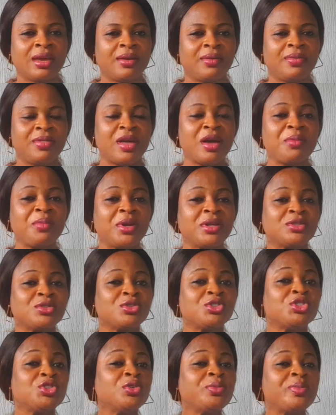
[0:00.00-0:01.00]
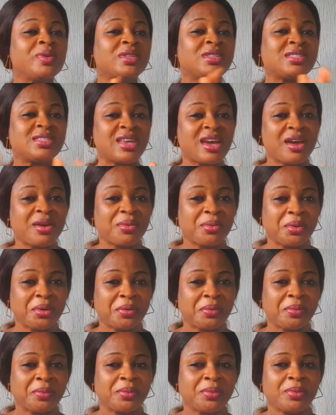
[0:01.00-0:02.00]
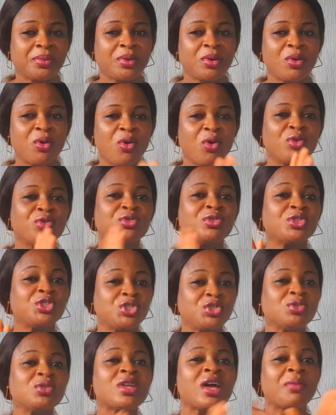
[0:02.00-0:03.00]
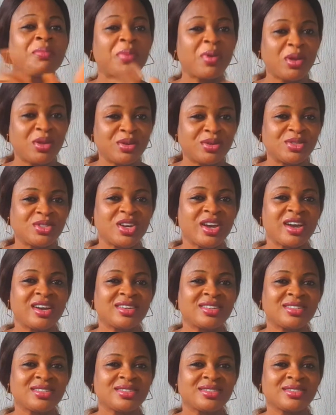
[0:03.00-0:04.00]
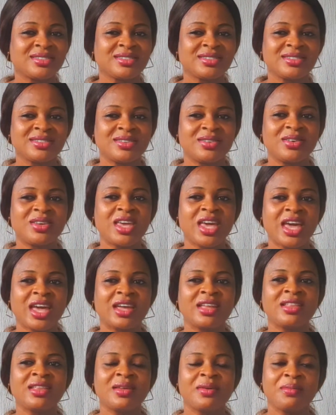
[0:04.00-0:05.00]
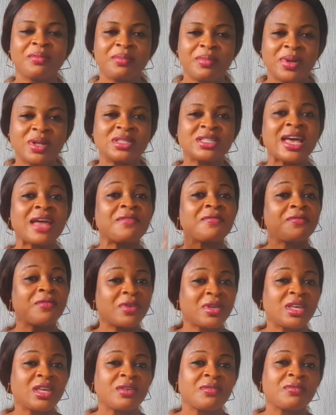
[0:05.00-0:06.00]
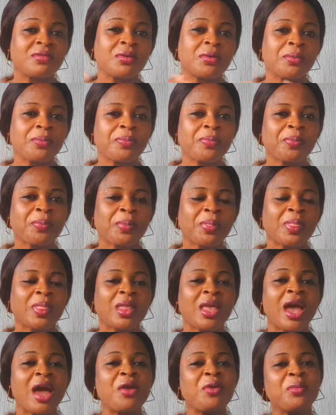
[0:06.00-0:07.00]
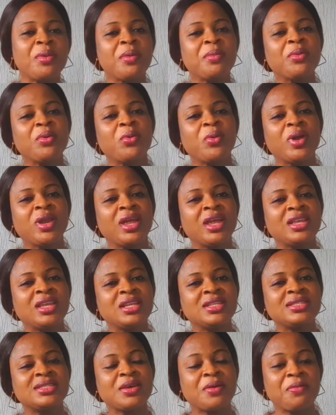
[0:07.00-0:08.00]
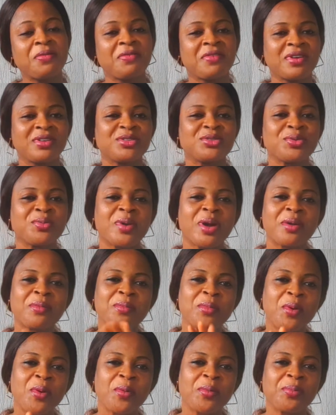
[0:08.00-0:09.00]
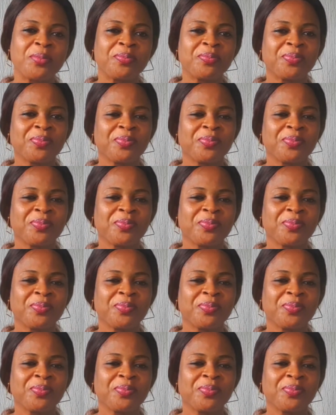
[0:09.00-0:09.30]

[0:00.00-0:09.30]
That means you should be sorry or you should apologize. Okay? But I forgive you. I remember when I did something to my mom.